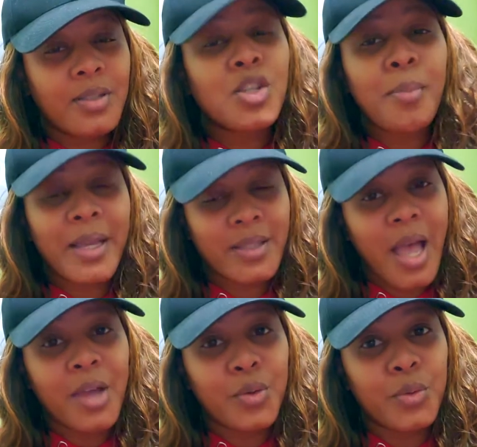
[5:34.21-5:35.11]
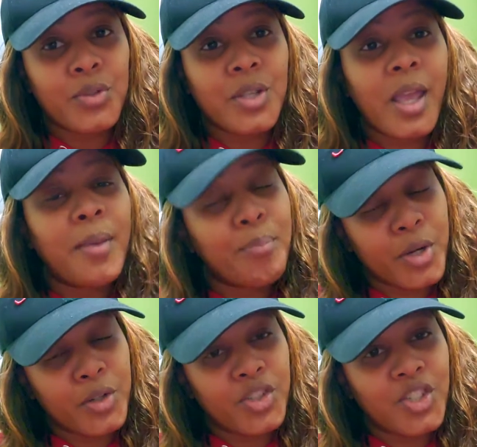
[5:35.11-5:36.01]
to McDonald's and
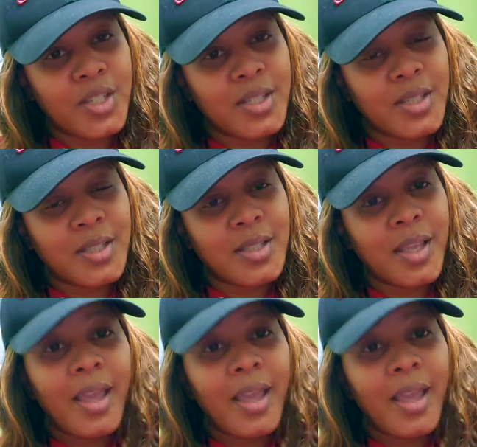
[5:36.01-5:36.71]
purchase.